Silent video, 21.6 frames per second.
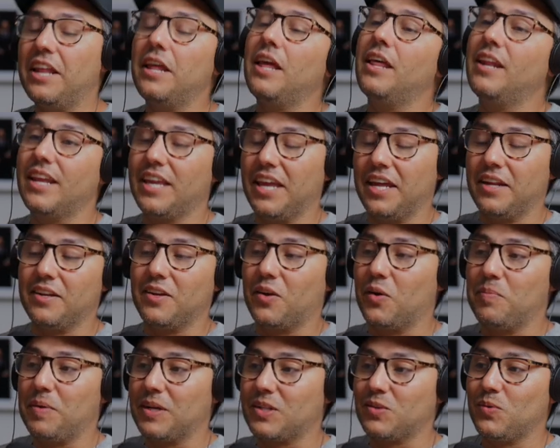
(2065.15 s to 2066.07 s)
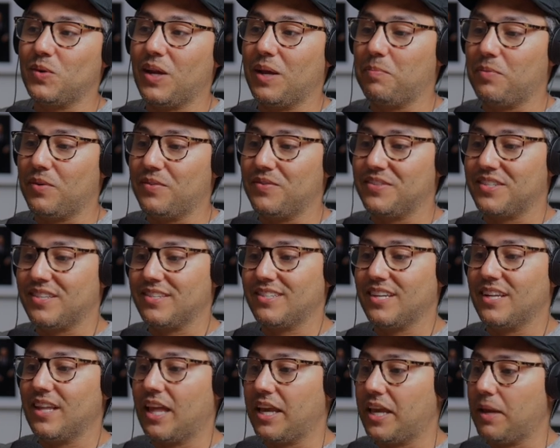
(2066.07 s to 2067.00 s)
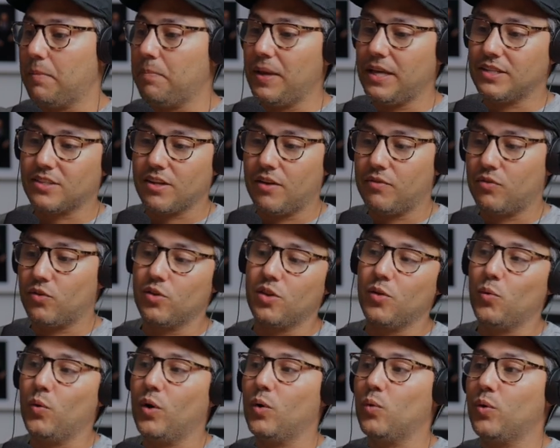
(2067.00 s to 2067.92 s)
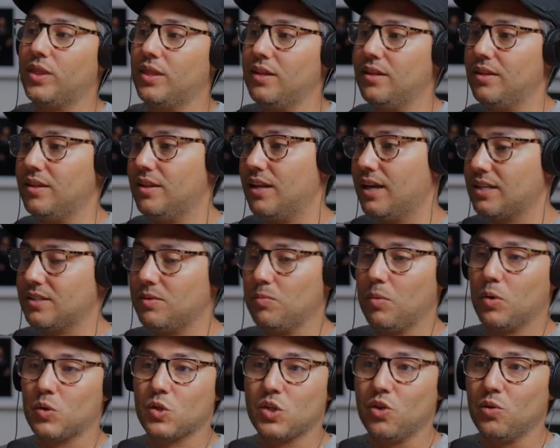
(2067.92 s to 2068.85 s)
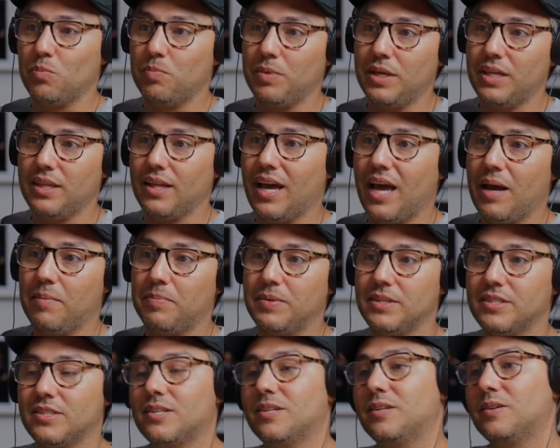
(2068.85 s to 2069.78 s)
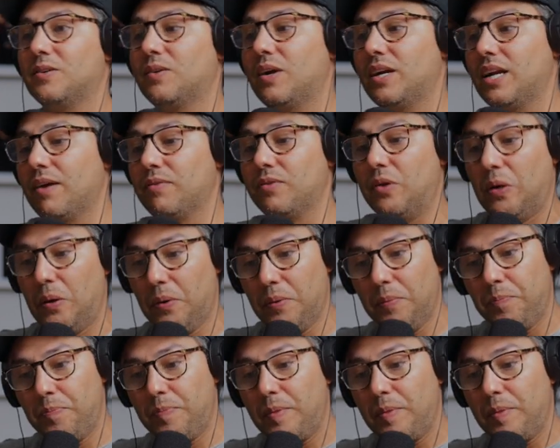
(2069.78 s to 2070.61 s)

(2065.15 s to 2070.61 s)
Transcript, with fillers: And, and, again, going back to what I previously said, like it pays off really well with the next emotional beat that happens right after.